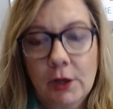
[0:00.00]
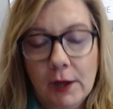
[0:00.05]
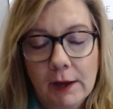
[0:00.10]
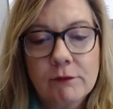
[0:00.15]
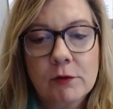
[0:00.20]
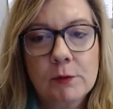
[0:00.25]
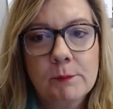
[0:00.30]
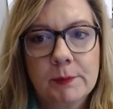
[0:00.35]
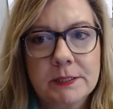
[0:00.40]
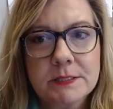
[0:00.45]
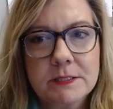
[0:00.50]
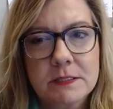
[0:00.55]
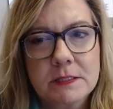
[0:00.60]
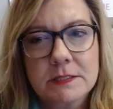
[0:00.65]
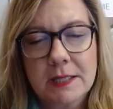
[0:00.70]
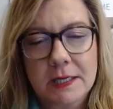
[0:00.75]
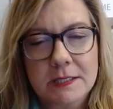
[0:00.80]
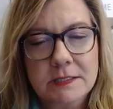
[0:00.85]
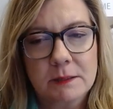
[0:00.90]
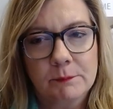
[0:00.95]
every
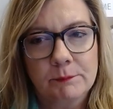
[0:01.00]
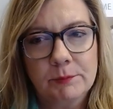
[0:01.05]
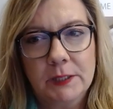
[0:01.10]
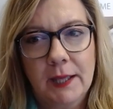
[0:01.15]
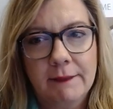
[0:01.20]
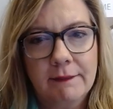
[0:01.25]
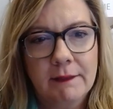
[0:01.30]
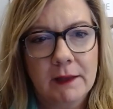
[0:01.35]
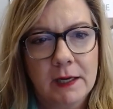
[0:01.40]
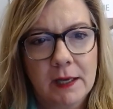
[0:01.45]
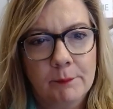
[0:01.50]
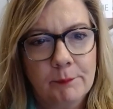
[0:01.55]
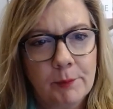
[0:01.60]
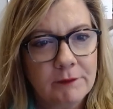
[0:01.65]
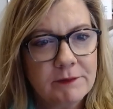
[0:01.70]
business has to play that up.